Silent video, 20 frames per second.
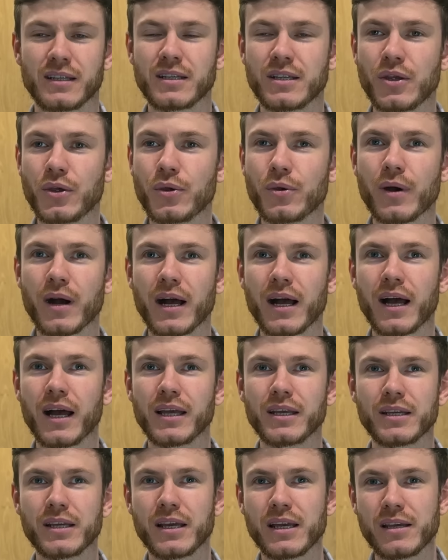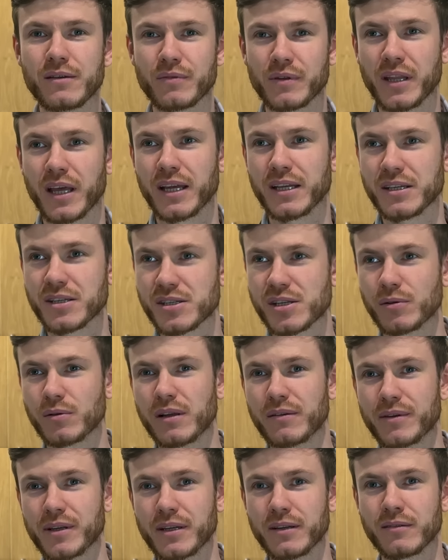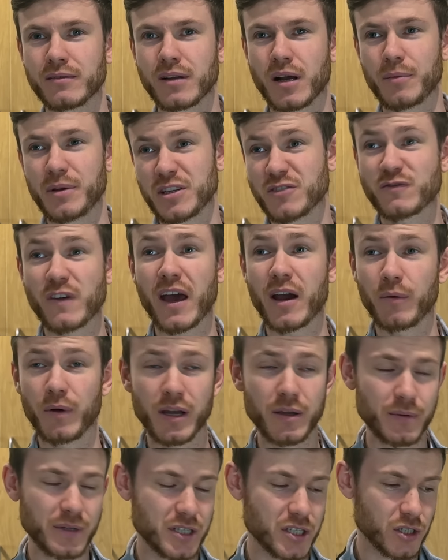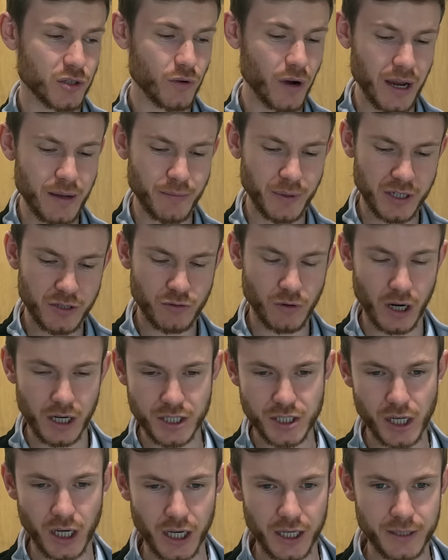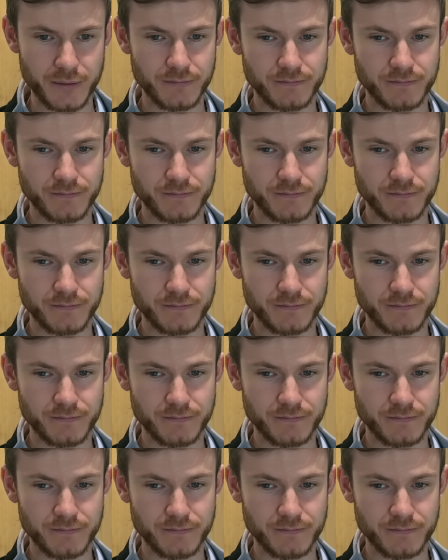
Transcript: you even then you're still living. I mean, it's fairway, which is great, but it's right side.